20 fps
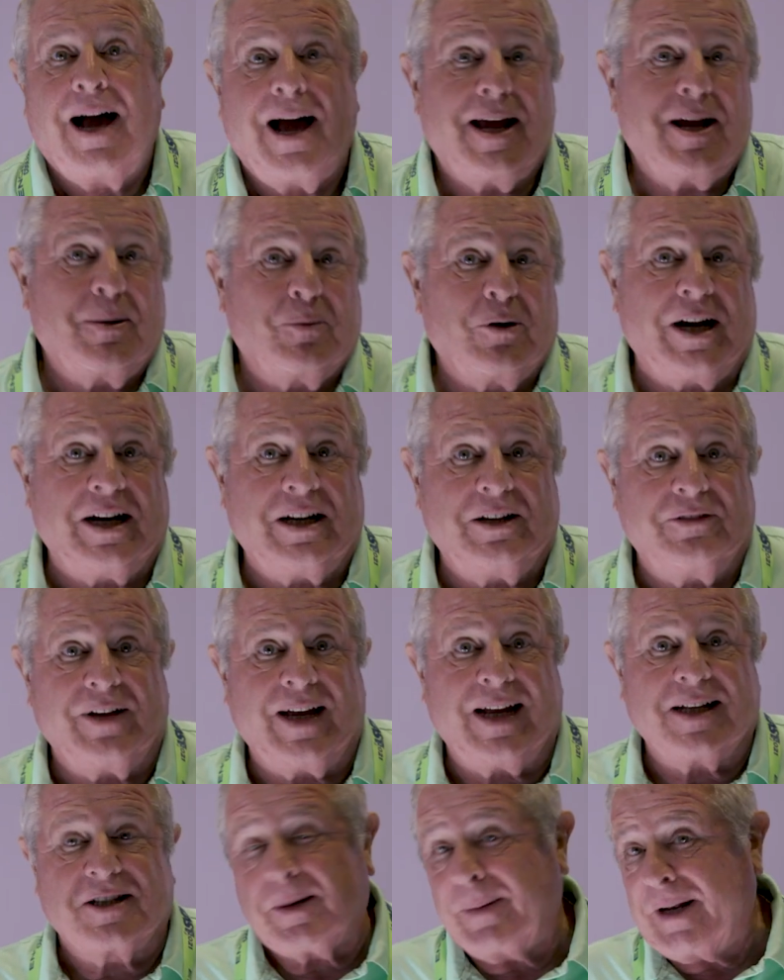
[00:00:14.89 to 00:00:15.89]
Hi, I'm Randy
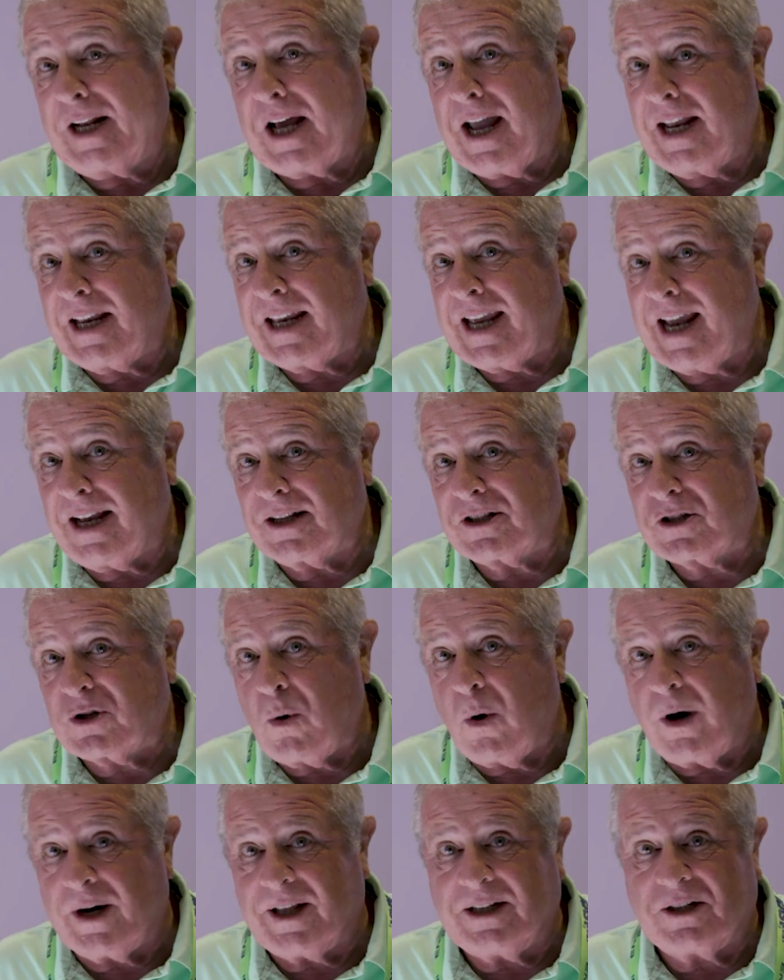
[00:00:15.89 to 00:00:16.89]
Vance. I'm at ICAST
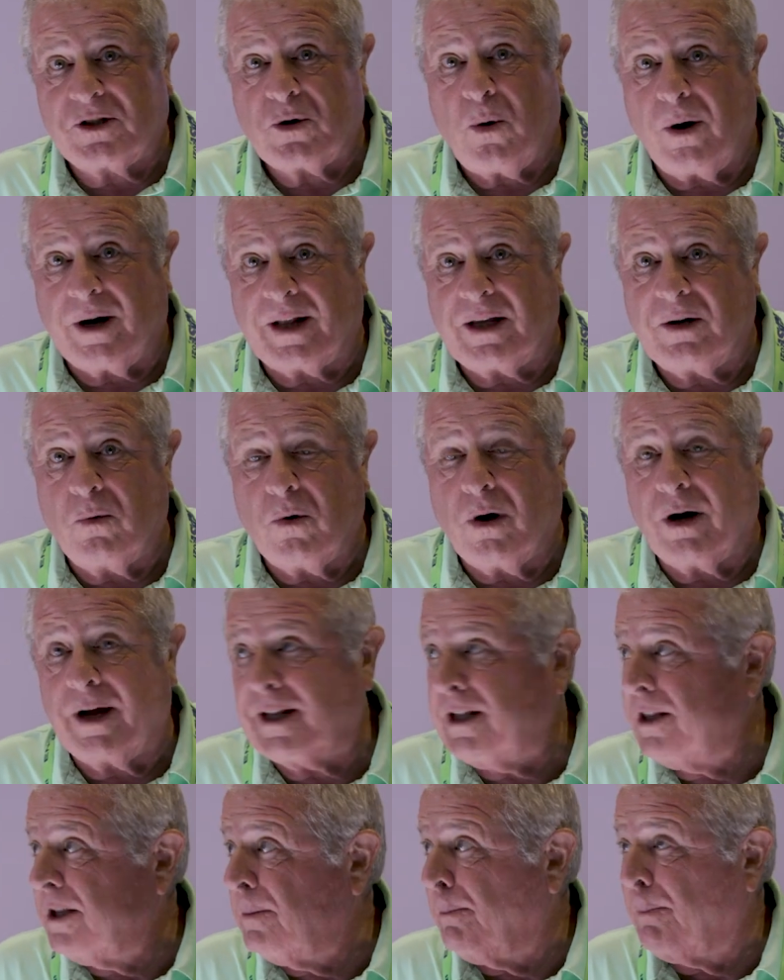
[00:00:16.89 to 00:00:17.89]

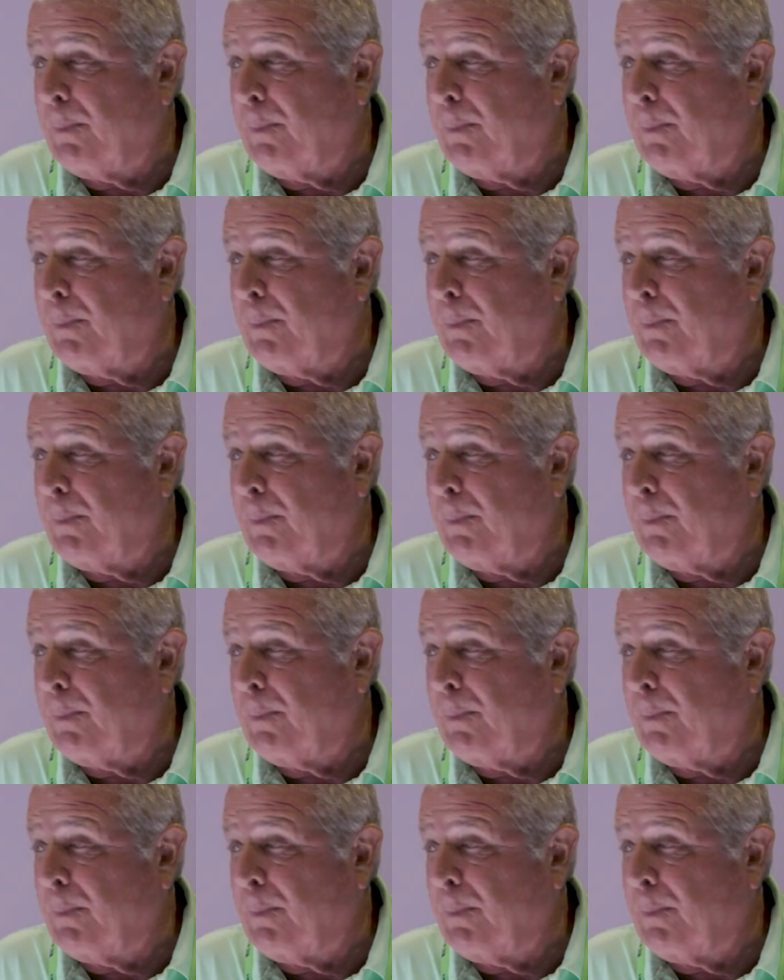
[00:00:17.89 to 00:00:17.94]
2021 in the